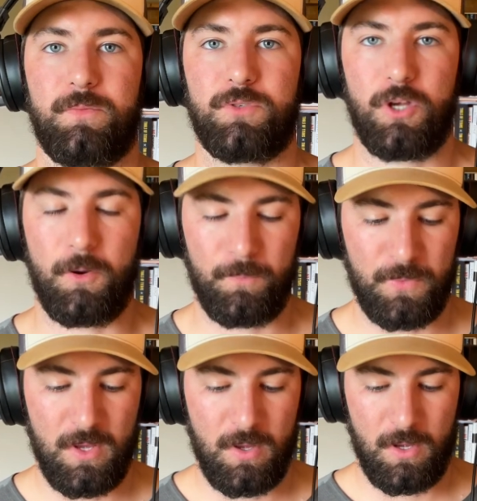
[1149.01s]
So
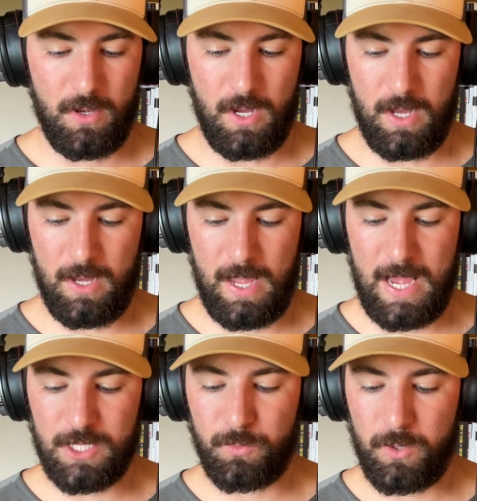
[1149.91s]

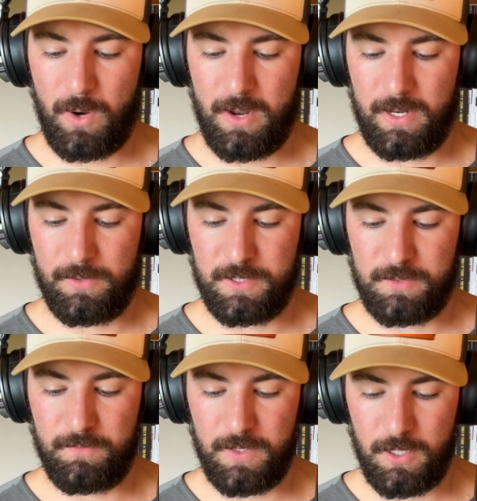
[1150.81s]
as we round out
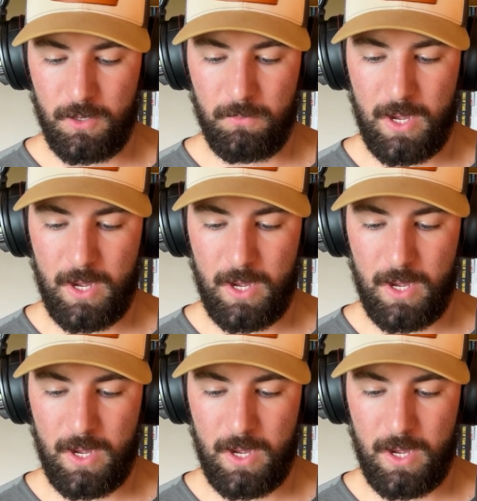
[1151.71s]
this video,